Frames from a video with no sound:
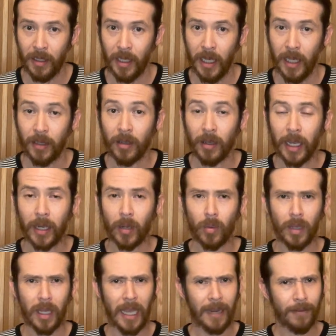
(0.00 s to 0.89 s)
And they're like,
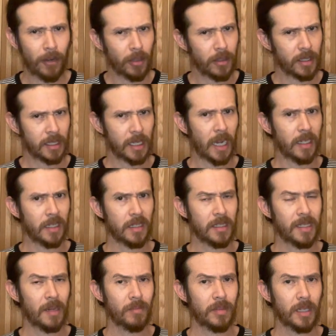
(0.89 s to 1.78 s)
well, I have all the signs and
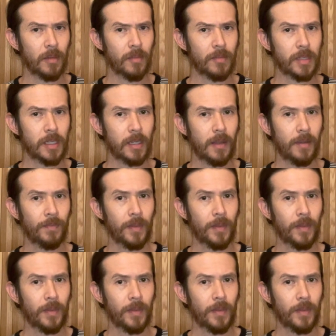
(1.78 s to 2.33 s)
symptoms.